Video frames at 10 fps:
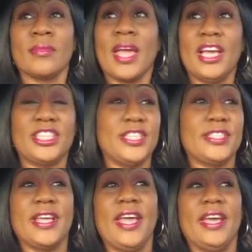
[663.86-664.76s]
And she's
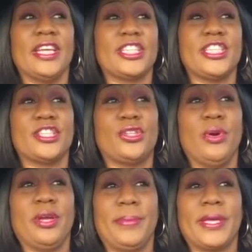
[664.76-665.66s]
saying that she's
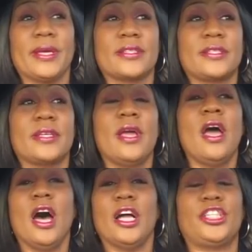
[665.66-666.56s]
doing it because
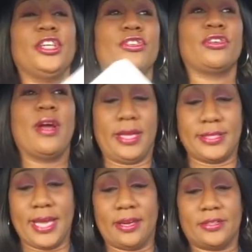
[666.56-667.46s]
her children are
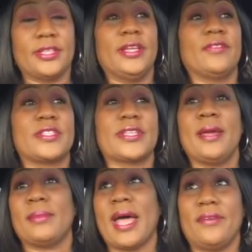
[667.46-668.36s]
entitled to live the
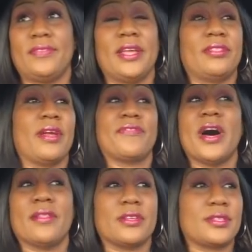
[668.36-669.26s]
same life that their
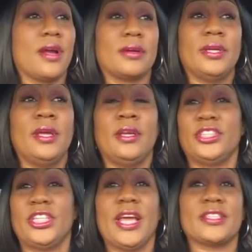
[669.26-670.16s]
fathers are.
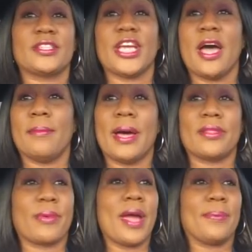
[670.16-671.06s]
She has a child by
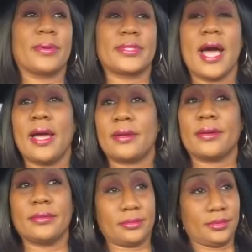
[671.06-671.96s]
the rapper
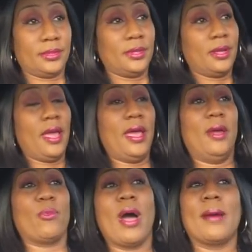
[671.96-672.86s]
Tiger
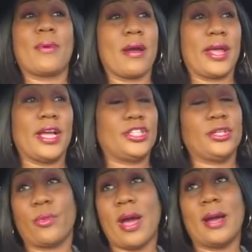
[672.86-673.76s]
and Rob
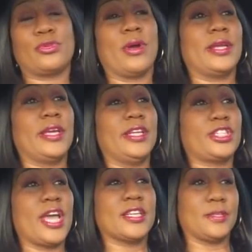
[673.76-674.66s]
Kardashian. Rob trying to get
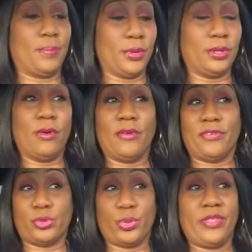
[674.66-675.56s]
his child support lower
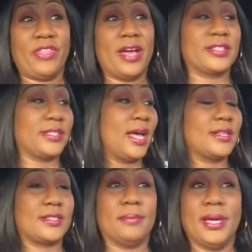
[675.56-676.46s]
from
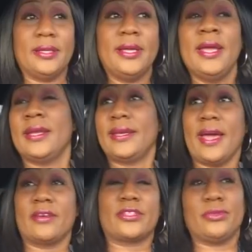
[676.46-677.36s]
$20,000 a month
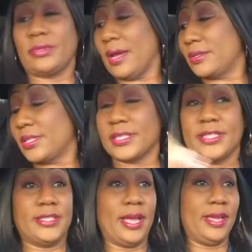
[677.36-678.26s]
down to $2,000 because
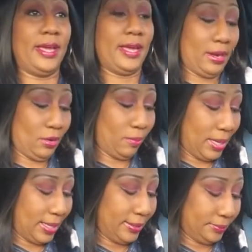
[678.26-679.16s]
he's saying he ain't got no
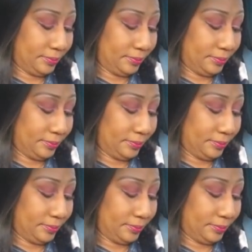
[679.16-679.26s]
money.